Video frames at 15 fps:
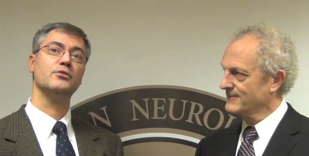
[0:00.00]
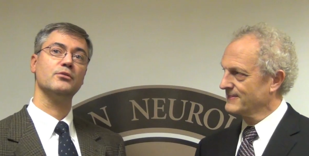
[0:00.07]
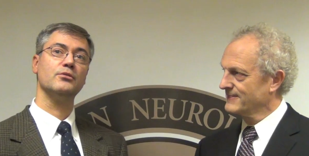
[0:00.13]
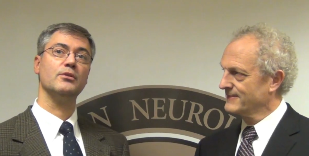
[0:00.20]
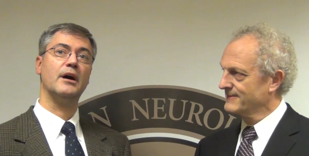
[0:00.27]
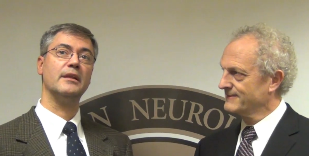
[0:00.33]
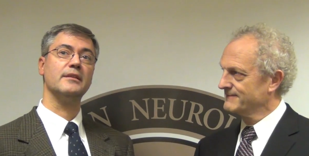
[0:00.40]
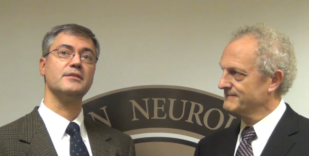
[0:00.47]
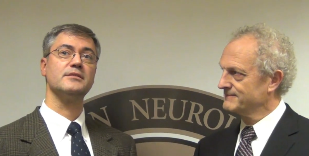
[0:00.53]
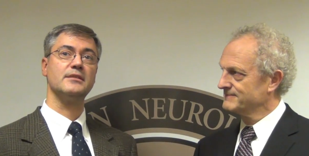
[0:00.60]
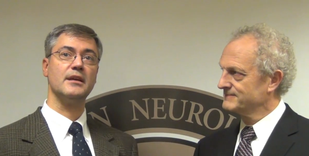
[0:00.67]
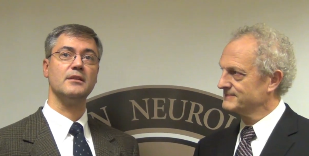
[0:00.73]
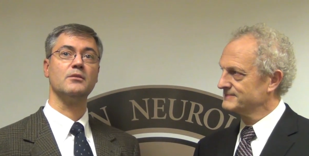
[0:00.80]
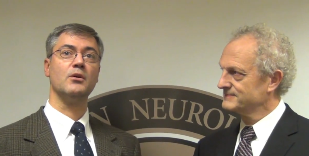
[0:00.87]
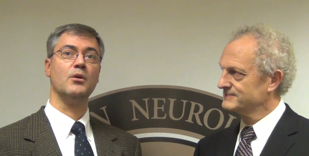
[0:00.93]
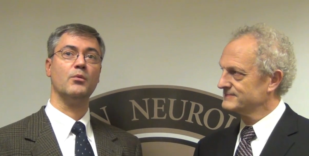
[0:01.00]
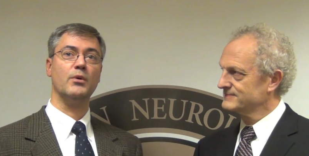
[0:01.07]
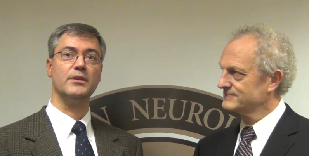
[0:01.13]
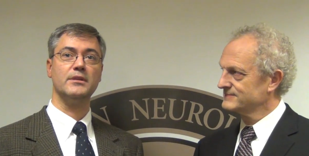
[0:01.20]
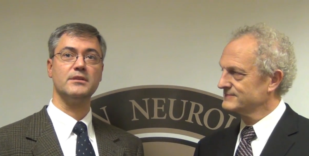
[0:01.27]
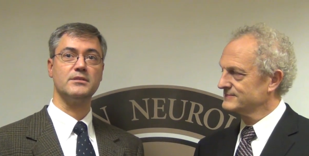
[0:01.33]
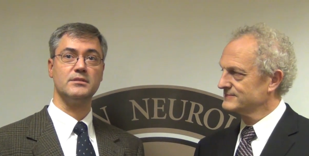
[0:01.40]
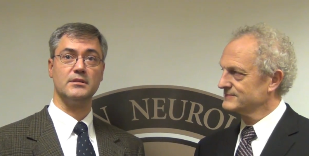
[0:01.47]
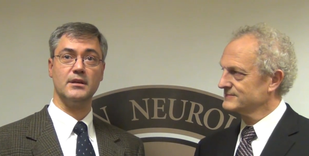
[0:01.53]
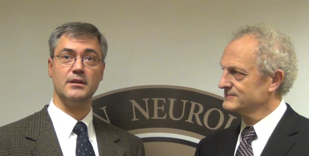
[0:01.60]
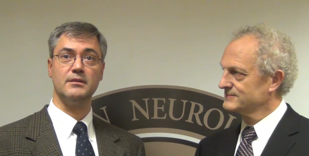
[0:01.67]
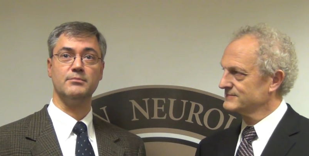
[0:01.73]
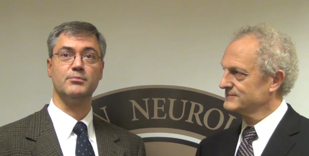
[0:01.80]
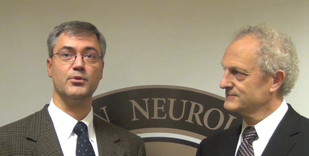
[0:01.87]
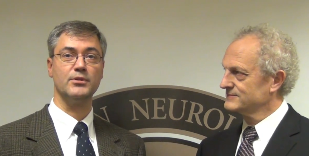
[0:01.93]
Speaker 1: to understand what this
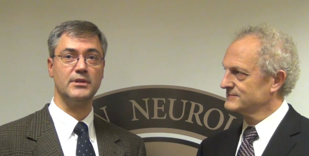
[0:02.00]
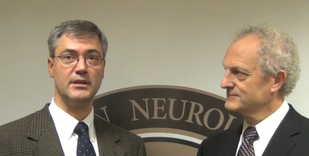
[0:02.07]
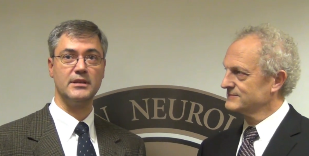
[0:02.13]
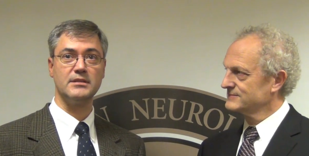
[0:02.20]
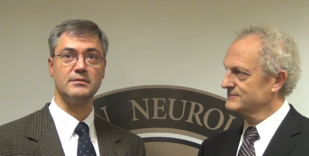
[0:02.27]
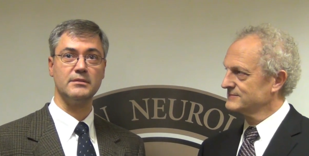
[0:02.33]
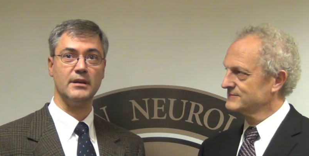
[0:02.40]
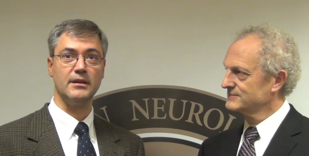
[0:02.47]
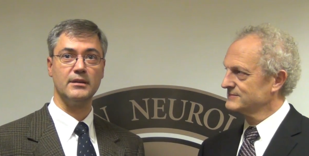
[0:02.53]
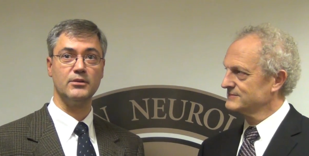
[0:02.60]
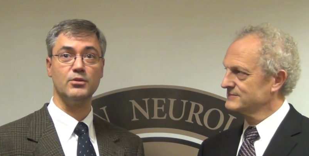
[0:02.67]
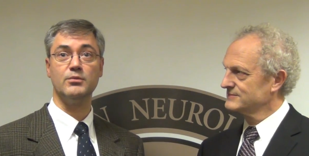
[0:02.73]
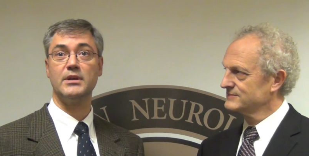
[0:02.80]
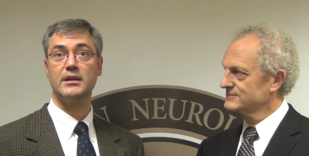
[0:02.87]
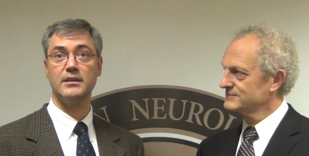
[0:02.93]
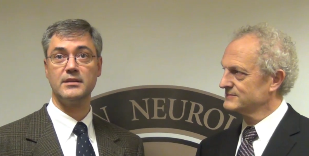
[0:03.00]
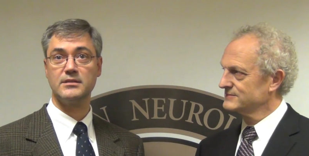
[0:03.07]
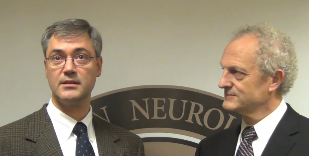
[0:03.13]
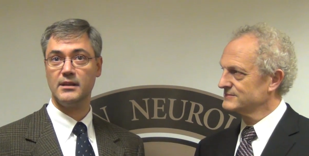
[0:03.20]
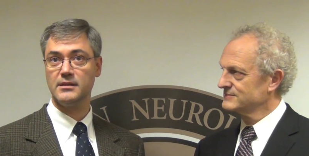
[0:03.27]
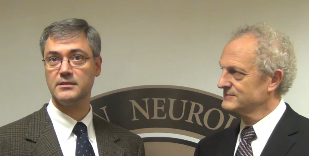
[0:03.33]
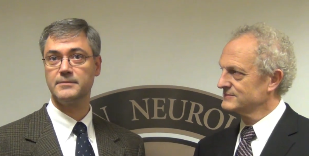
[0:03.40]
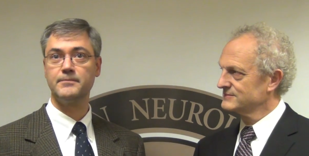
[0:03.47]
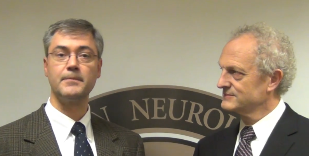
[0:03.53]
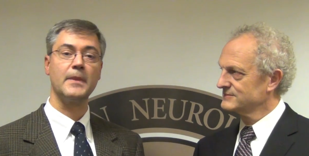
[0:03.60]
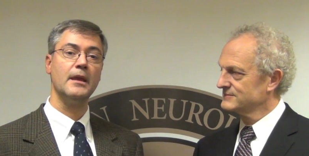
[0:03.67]
protein is doing in the cells.